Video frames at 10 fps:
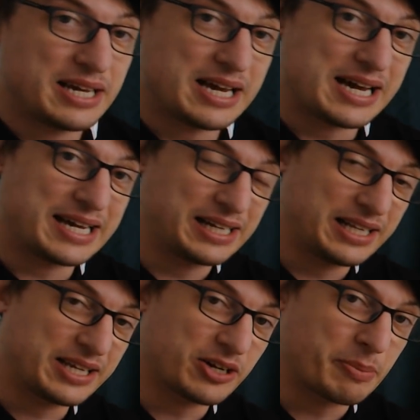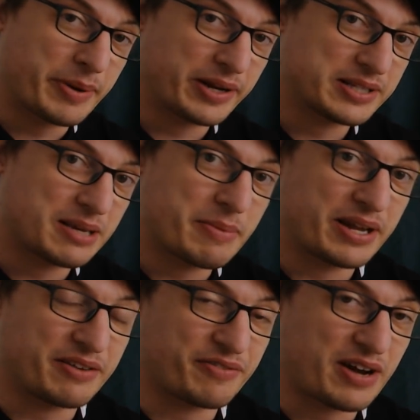Italy got a penalty and made
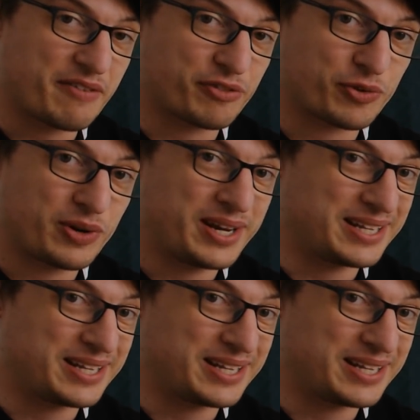it 5-3.